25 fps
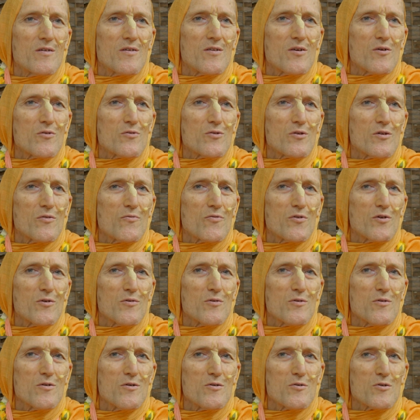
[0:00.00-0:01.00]
Those of
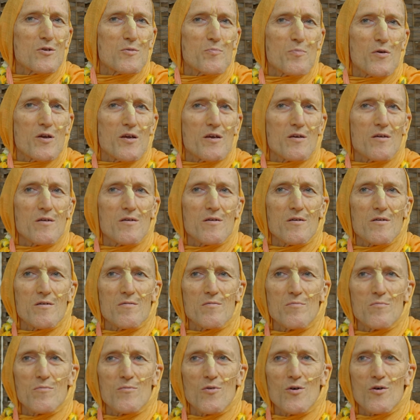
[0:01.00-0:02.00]
you who speak
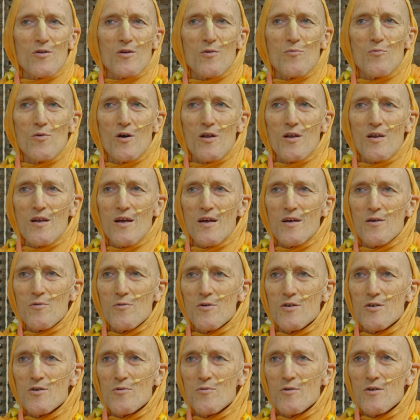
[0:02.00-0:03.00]
more than one
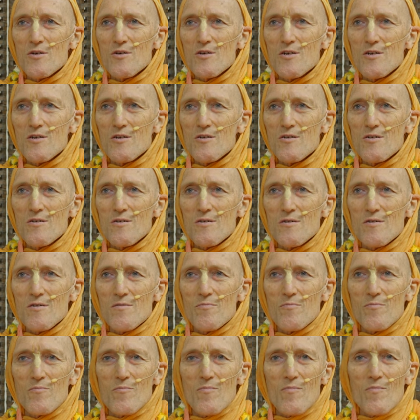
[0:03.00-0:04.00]
language, which is
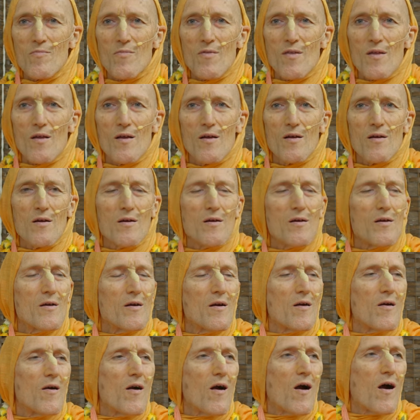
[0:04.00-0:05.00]

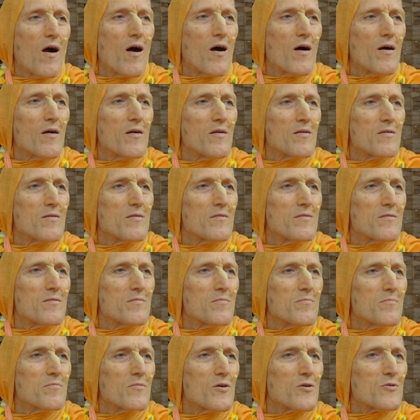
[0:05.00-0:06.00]
uh,
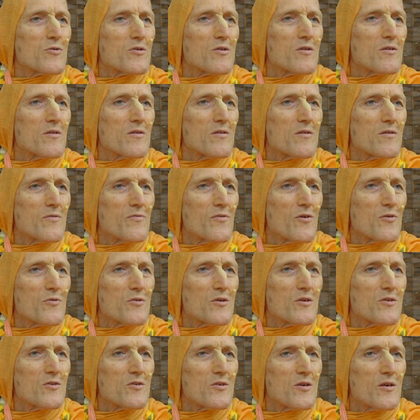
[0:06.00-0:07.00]
most of the
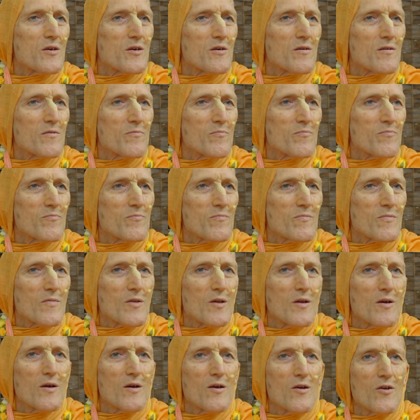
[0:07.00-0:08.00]
devotees here,
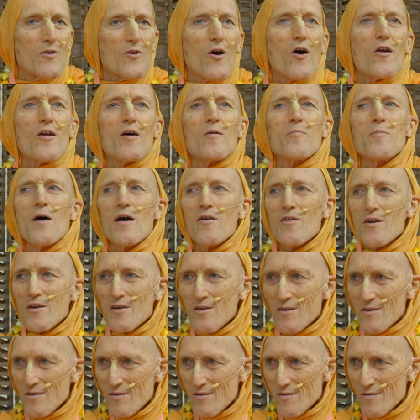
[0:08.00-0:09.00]
not
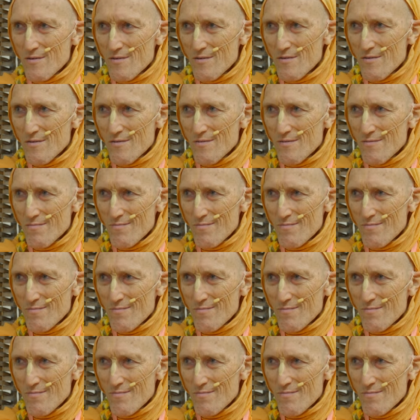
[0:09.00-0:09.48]
Americans.